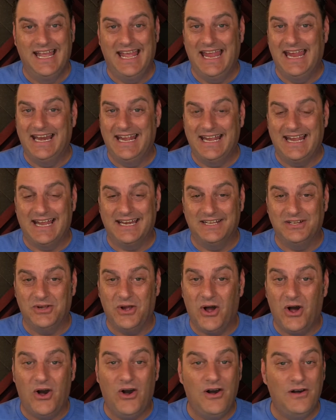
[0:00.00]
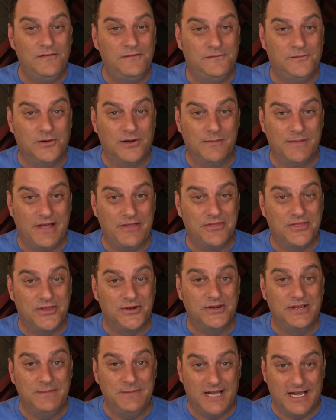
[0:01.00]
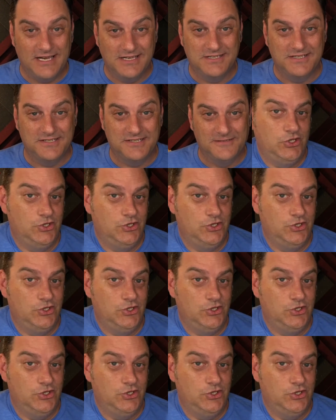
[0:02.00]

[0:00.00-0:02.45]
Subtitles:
and I got it all for about $30.